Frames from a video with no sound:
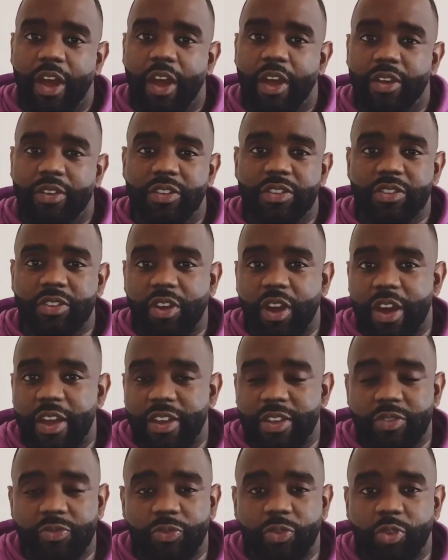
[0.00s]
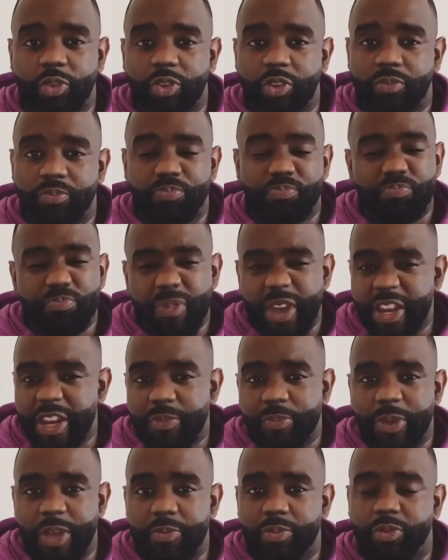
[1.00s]
This guy has fought many
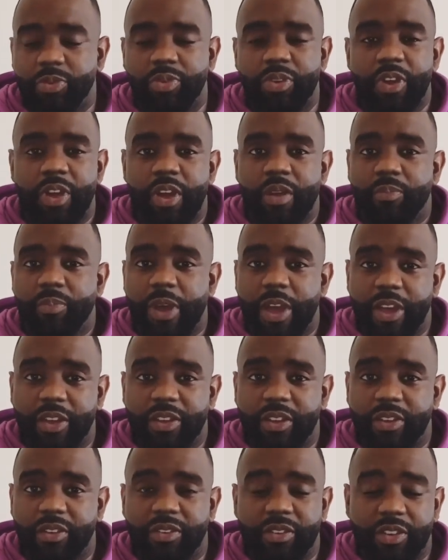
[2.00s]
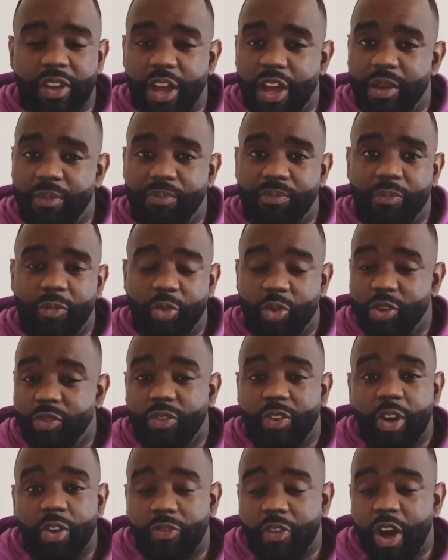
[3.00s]
people better than, or
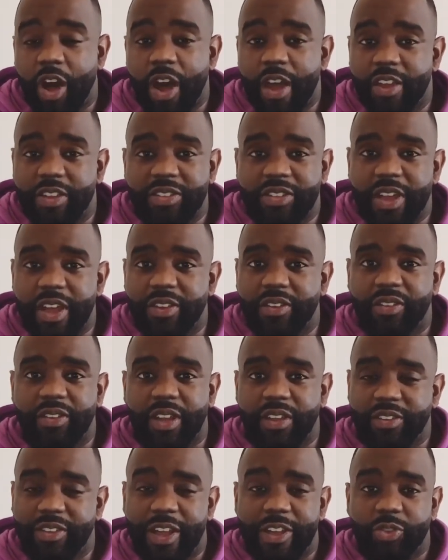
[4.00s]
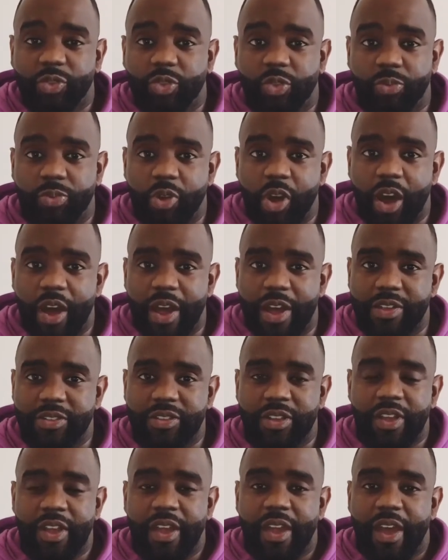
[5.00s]
of a higher standard than Daniel Dubois has.
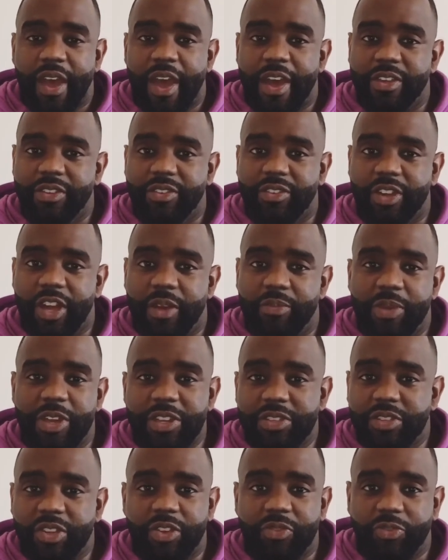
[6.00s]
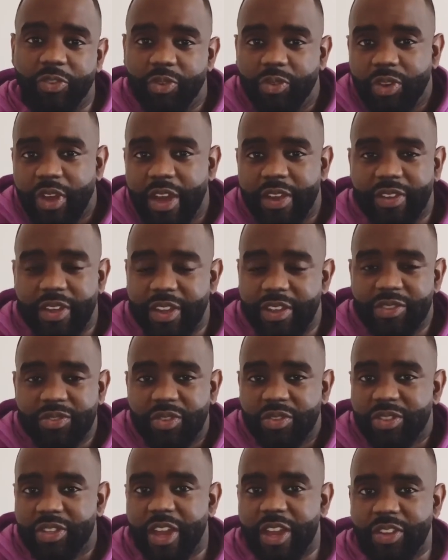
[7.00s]
And he's going to feel like that he's
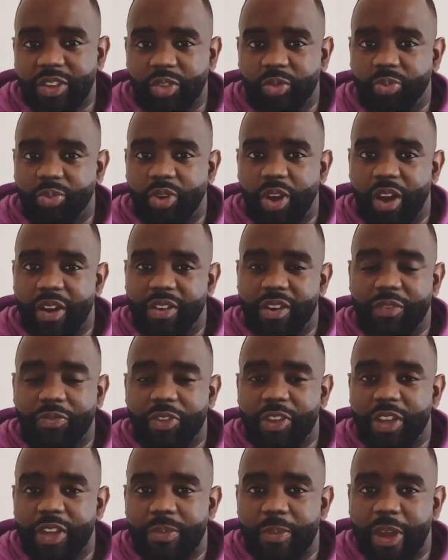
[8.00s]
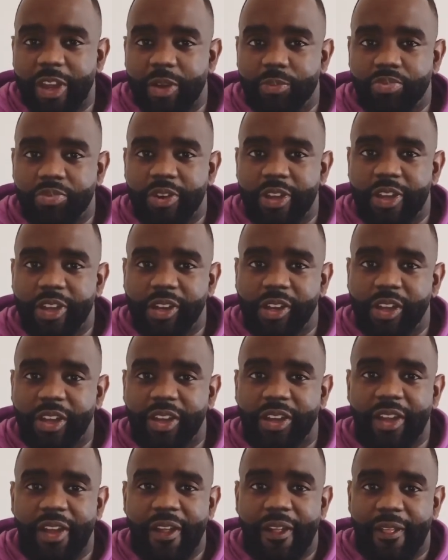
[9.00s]
not scared of Dubois. And I think he made it pretty
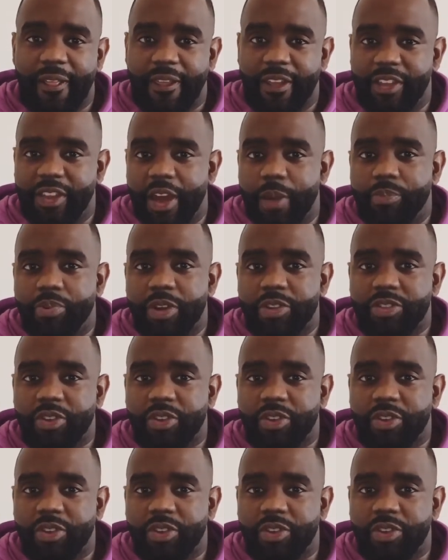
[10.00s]
clear in that press